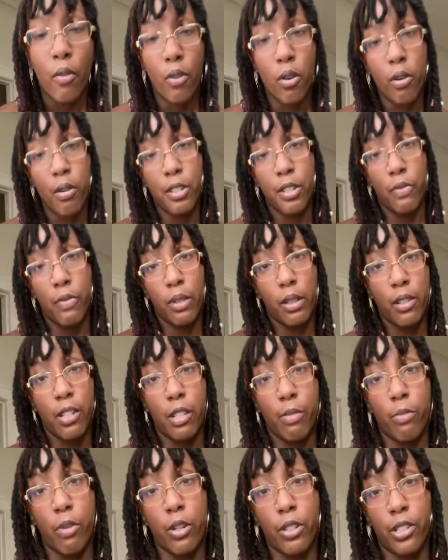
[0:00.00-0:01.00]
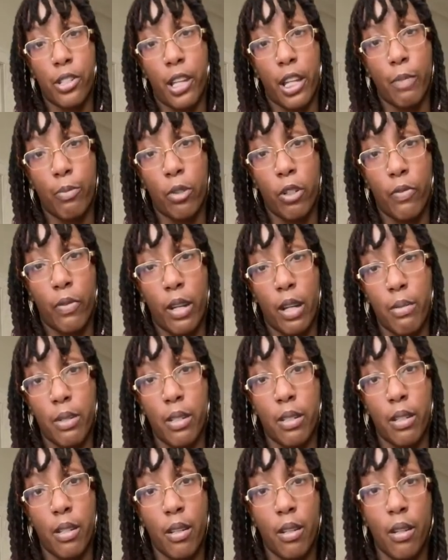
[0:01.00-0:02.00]
Of course, vegans are more susceptible to
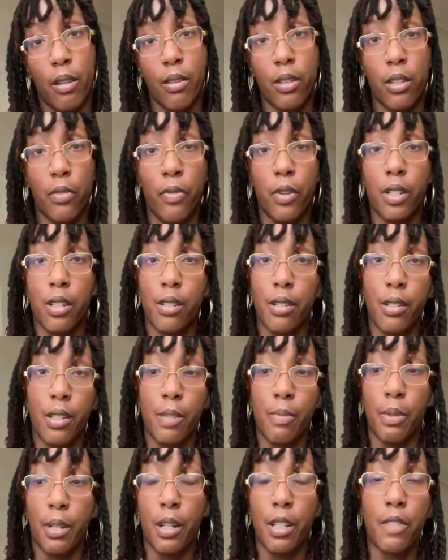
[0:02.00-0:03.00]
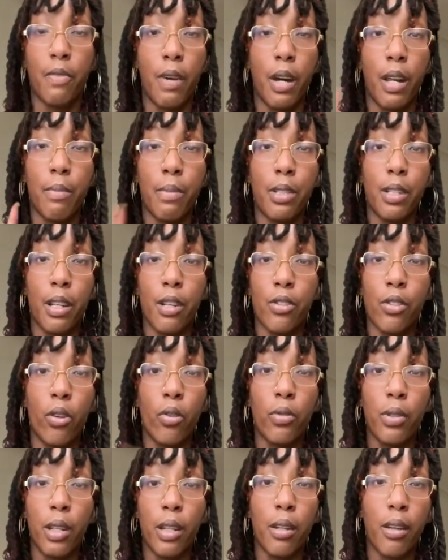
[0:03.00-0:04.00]
vitamin D deficiencies because vitamin D is
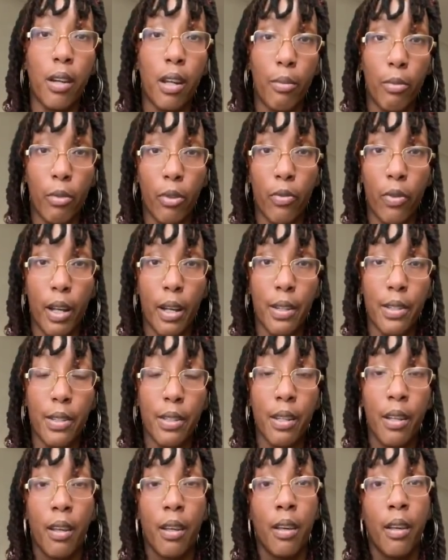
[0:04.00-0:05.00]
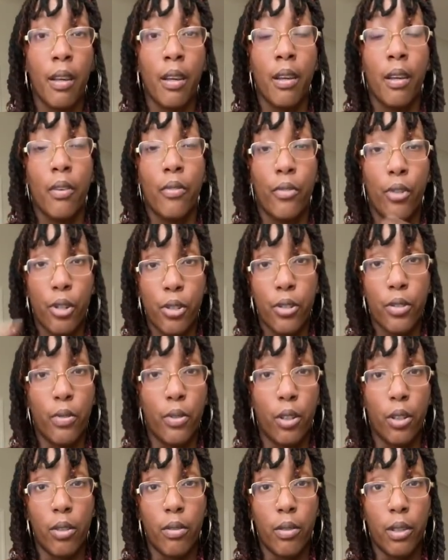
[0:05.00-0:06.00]
only in animal fats, first
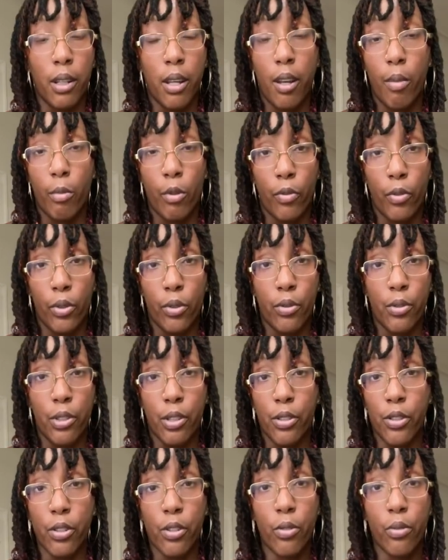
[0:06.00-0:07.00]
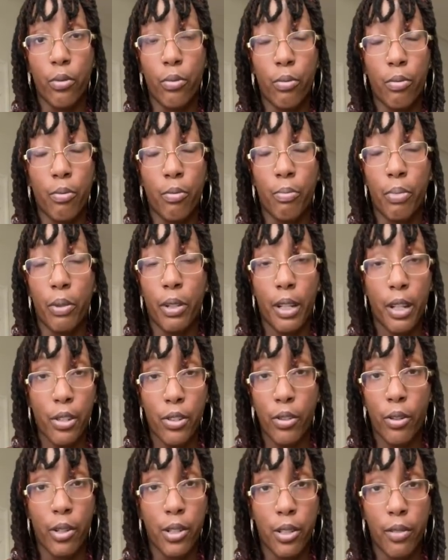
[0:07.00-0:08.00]
of all, in animal foods. There's no
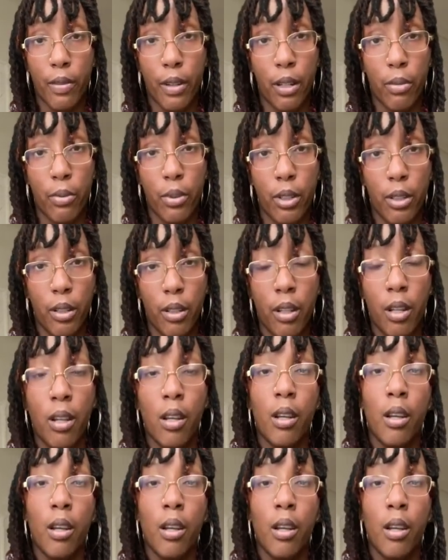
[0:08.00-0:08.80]
plant source of vitamin D.